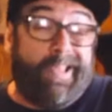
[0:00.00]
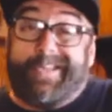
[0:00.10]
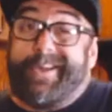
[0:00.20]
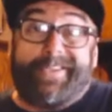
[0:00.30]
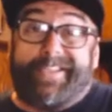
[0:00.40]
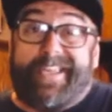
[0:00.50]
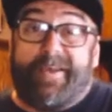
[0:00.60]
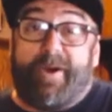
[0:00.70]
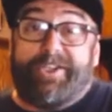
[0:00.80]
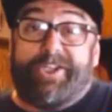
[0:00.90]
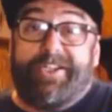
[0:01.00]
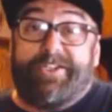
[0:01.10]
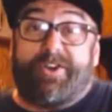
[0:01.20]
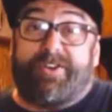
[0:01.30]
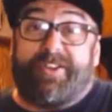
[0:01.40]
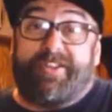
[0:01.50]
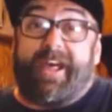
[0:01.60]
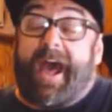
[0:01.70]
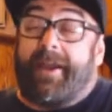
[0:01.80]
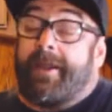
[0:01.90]
It doesn't get much easier than
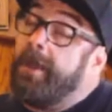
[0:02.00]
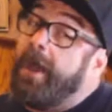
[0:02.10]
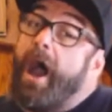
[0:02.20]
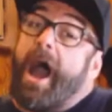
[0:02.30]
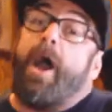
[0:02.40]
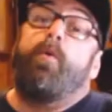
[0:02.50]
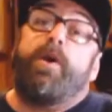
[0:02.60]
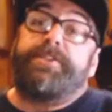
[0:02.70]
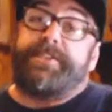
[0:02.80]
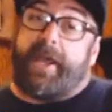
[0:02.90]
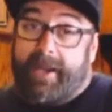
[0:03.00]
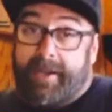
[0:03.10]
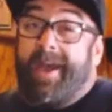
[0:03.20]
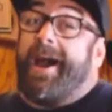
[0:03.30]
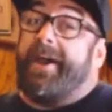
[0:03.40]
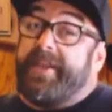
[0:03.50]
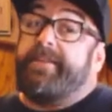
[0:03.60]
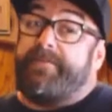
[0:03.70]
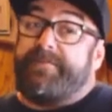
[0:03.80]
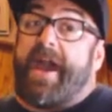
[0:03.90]
that. I will say, I think
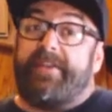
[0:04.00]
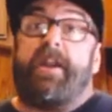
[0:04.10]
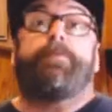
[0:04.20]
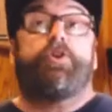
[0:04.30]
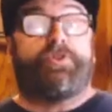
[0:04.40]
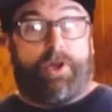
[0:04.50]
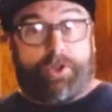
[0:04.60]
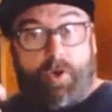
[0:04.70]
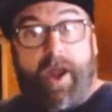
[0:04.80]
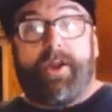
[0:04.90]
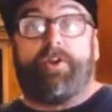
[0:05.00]
the fact that I'm using a Traeger